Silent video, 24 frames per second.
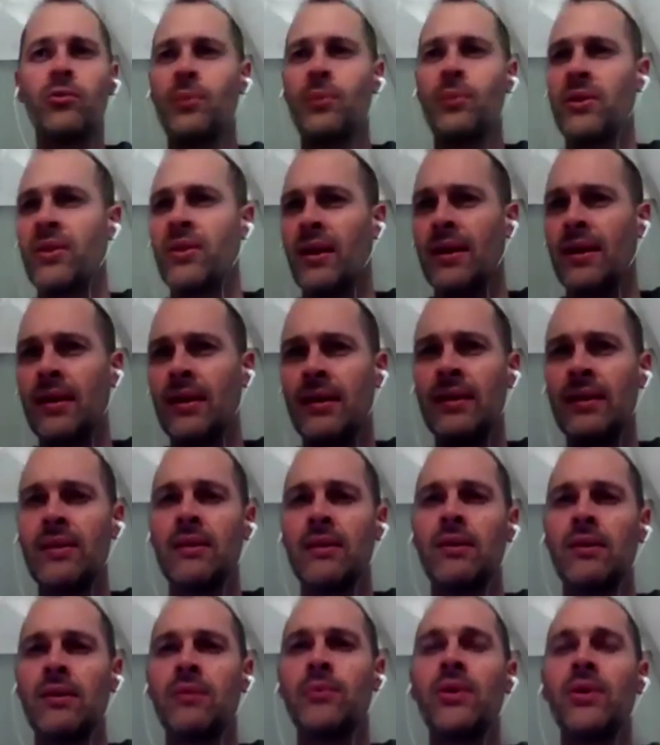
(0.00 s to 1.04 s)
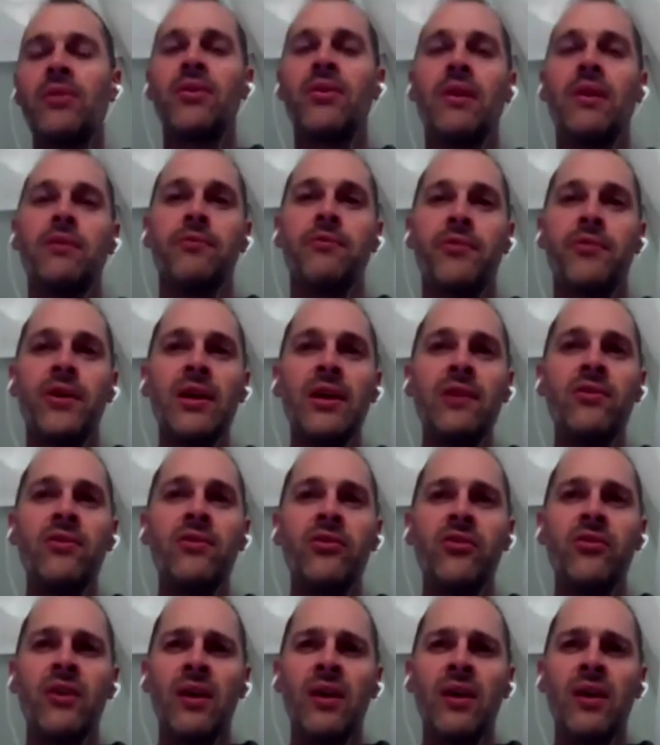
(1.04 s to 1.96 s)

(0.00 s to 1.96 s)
with their friends.